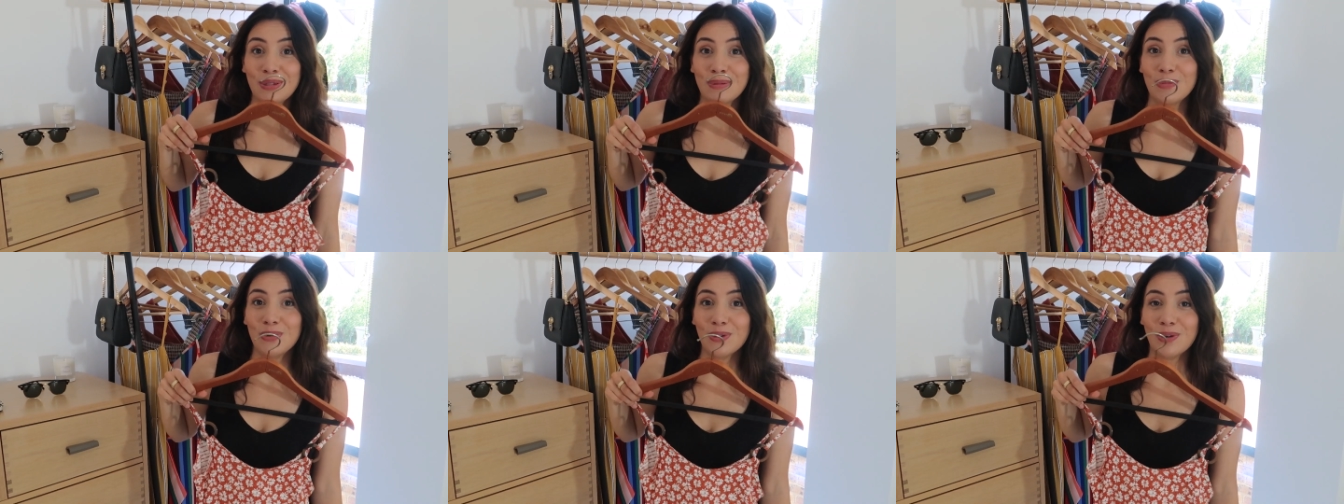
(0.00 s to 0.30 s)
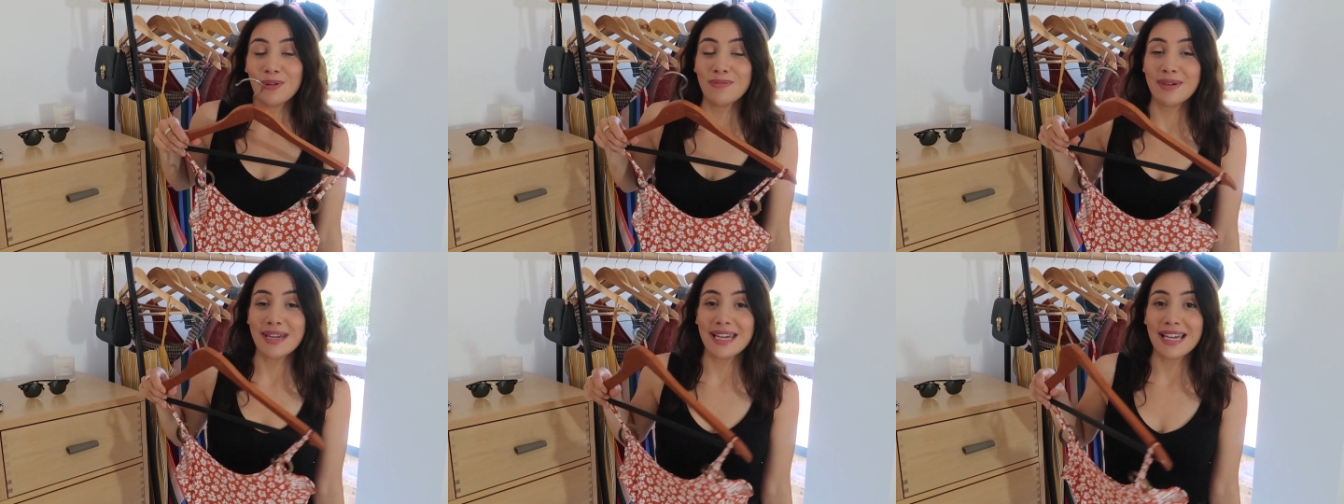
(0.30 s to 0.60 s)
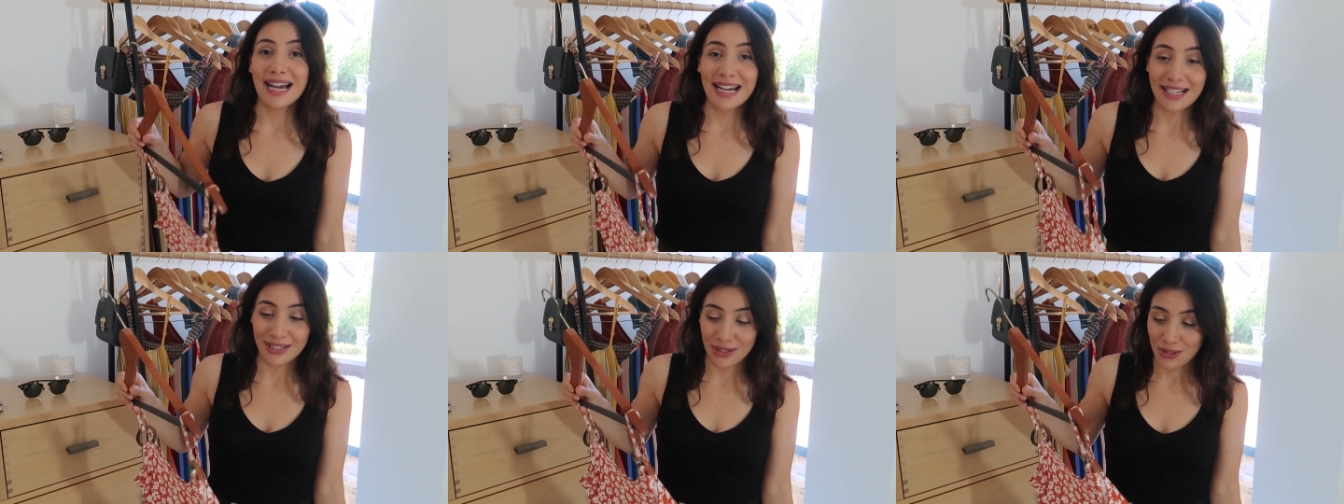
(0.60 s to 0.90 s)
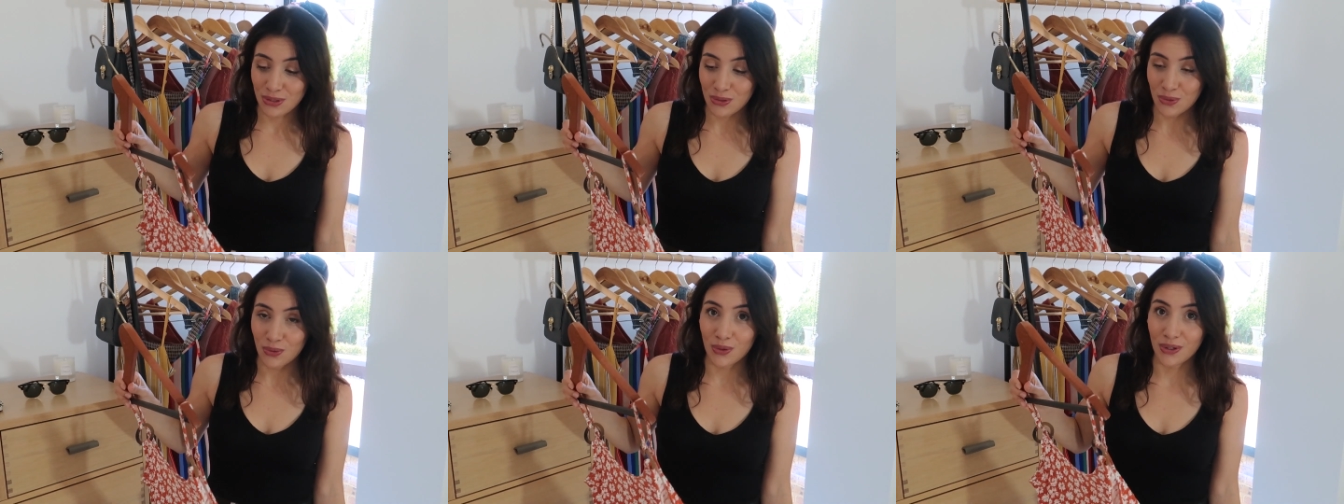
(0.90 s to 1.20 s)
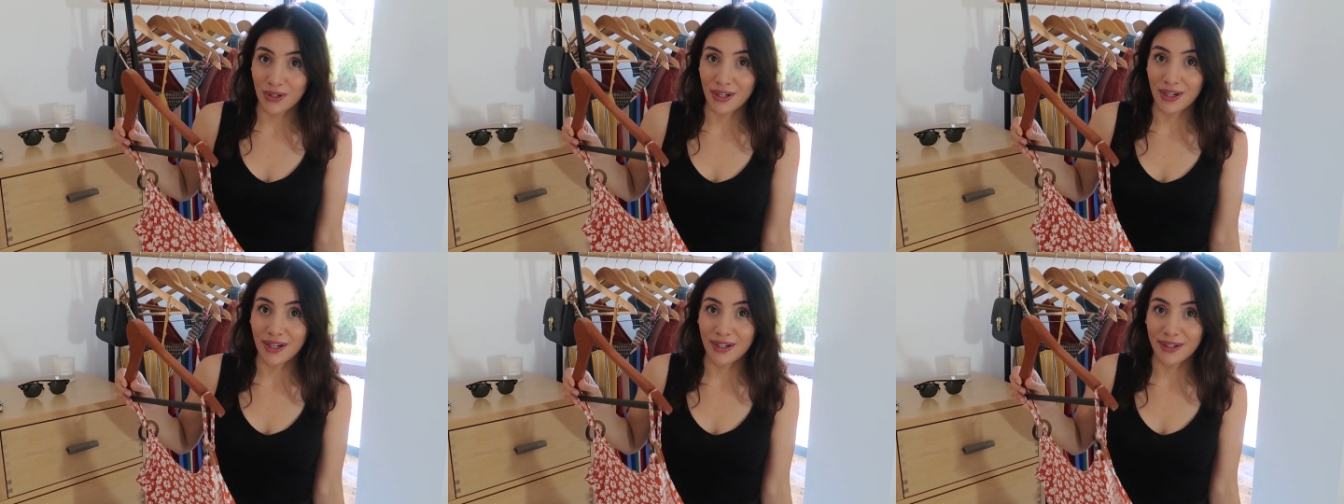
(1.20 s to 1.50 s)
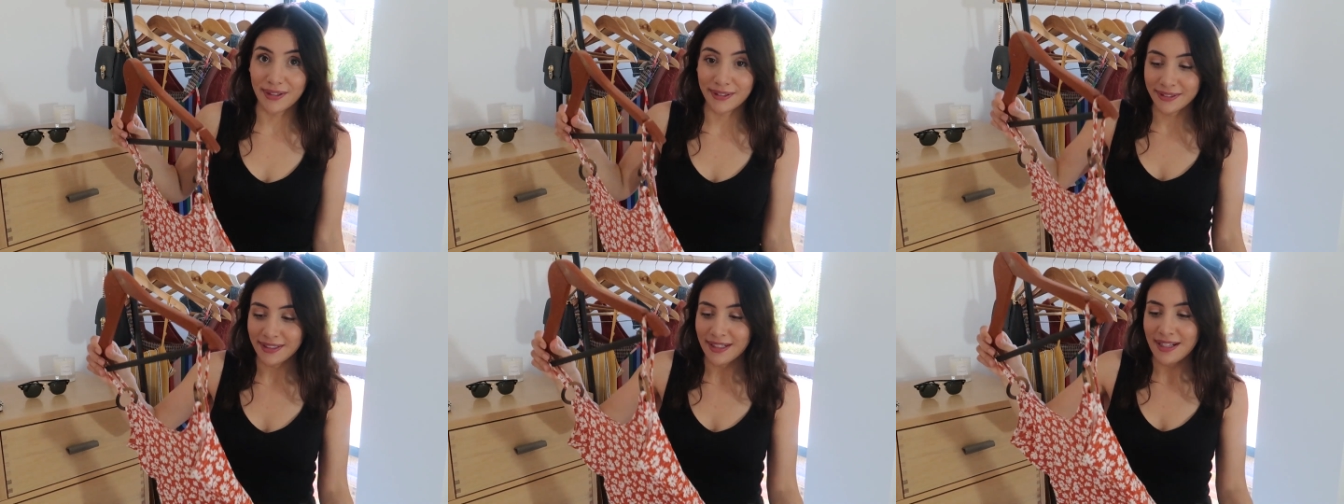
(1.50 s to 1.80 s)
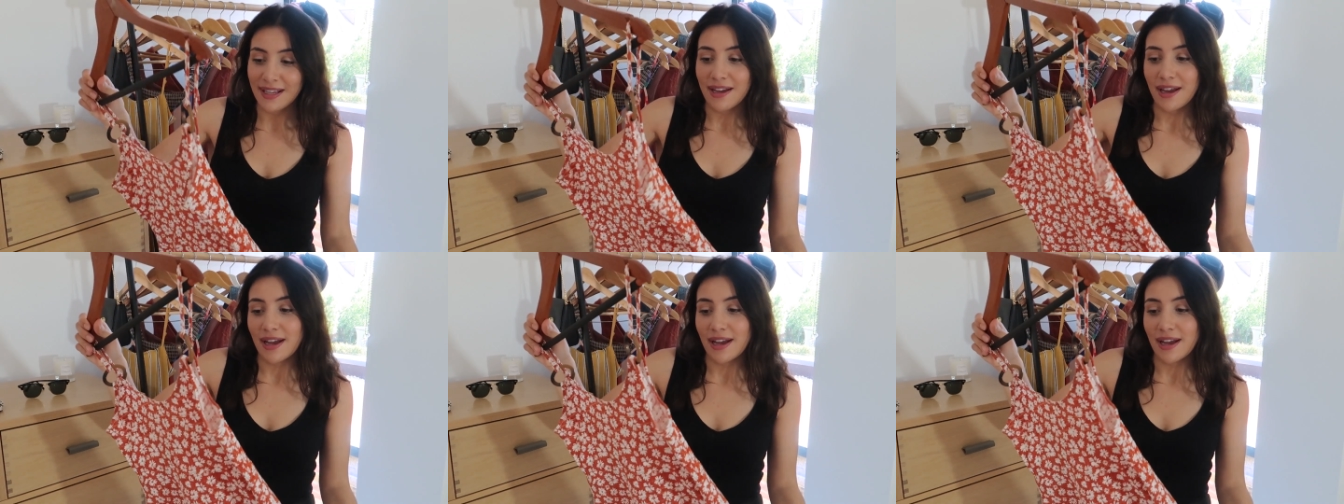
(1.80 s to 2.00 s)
small on me as a short girl,